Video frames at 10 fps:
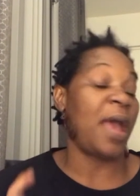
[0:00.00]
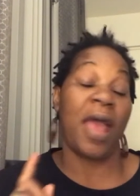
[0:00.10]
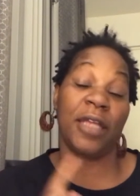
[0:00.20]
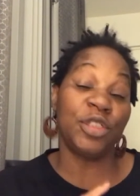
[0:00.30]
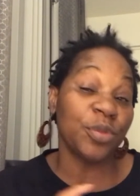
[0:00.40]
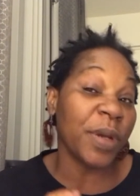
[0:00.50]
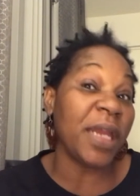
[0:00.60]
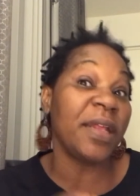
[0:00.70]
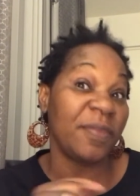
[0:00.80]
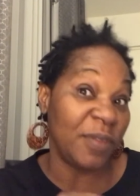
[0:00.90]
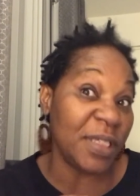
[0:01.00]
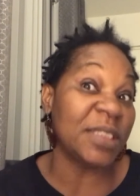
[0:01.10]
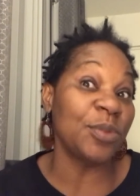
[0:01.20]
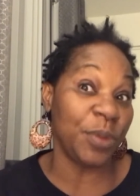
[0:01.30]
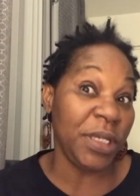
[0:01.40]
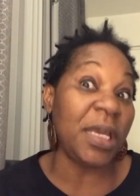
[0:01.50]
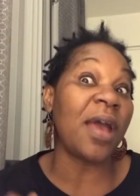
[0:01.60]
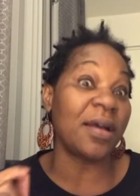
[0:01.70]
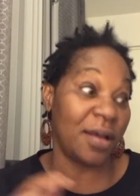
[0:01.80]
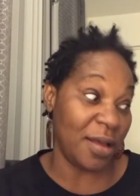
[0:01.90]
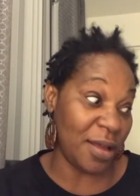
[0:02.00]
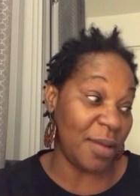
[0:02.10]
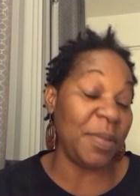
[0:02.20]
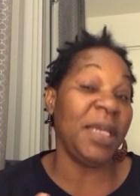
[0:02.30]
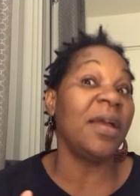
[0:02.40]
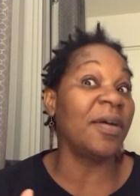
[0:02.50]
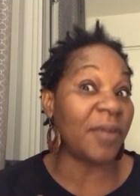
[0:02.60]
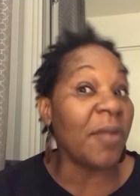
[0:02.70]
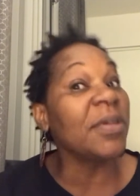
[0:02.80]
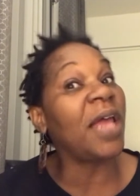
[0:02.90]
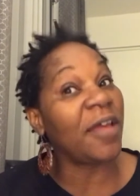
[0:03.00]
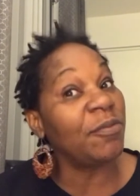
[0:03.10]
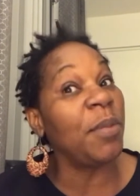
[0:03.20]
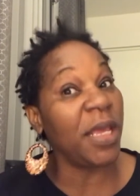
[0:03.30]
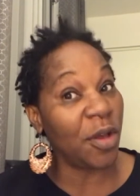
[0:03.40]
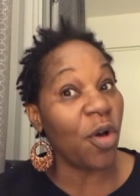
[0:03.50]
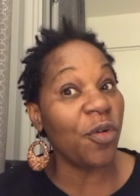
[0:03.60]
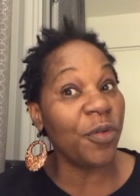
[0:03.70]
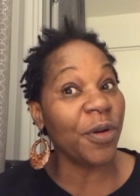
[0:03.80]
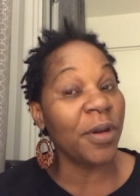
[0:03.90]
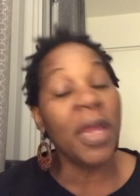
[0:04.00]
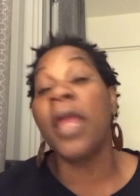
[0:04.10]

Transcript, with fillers: I dreaded this week coming of our life makeover